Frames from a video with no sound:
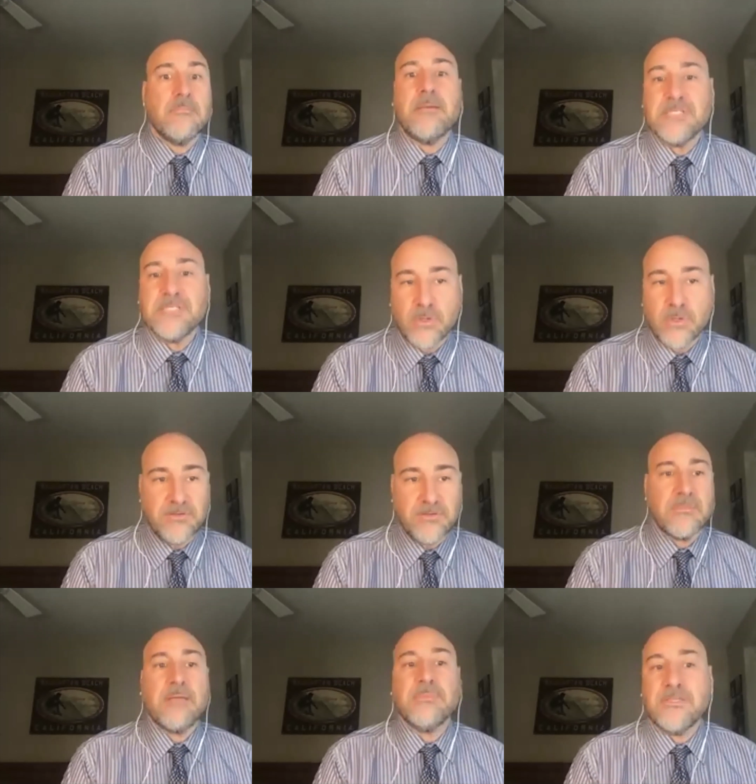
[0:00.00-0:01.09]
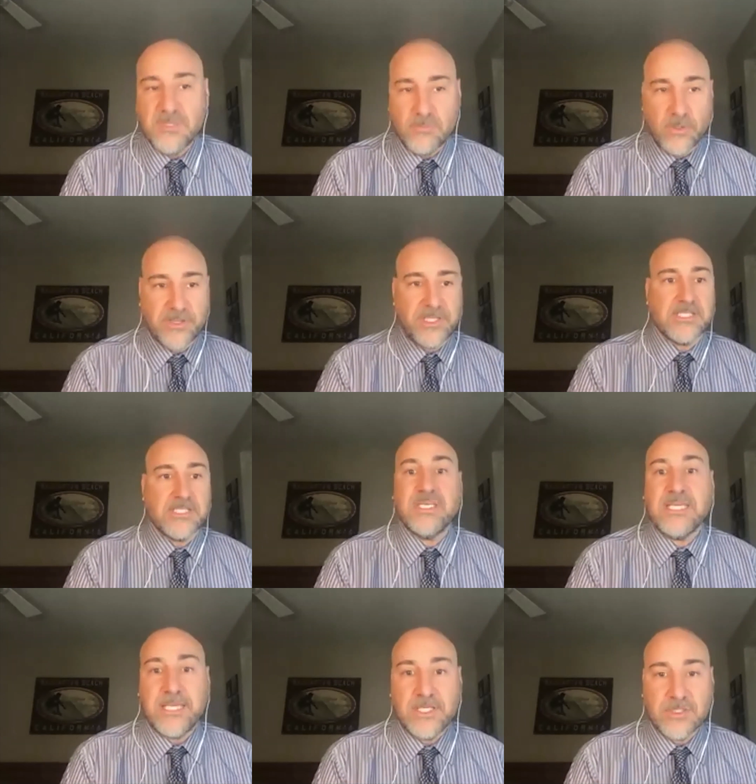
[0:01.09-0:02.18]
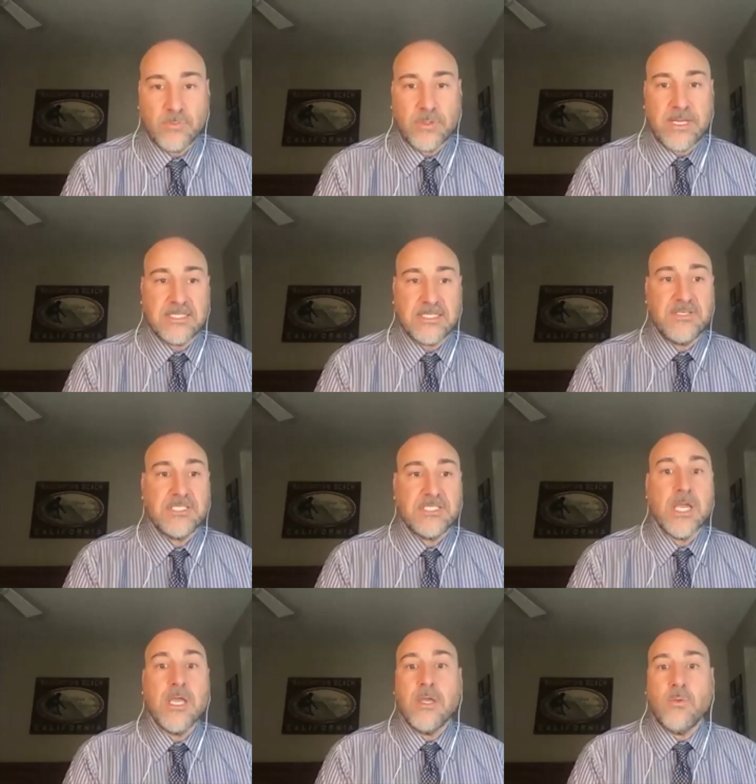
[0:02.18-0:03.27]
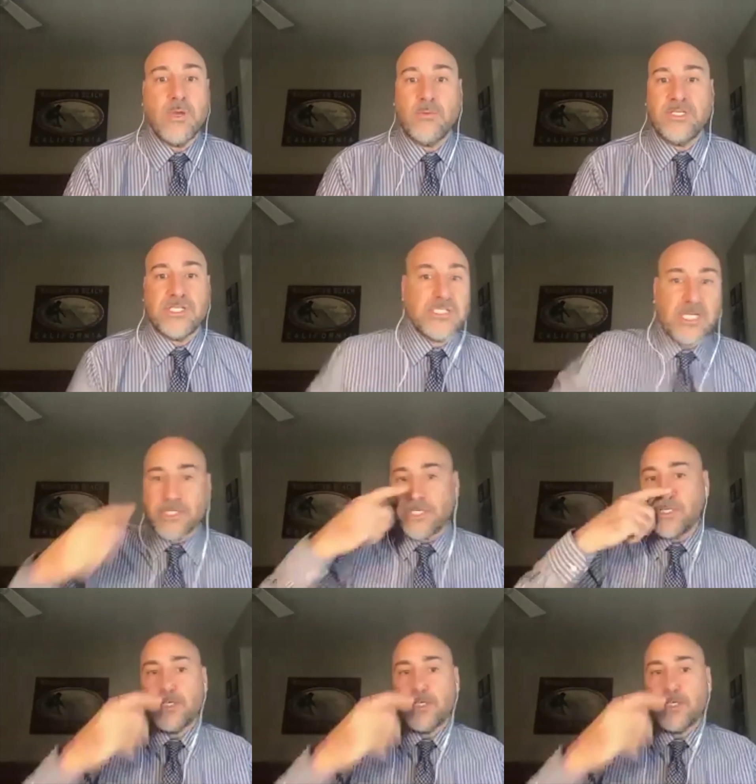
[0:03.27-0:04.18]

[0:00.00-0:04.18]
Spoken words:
Mom is more fun. Mom gives me more things. We engage in more activities when we just touch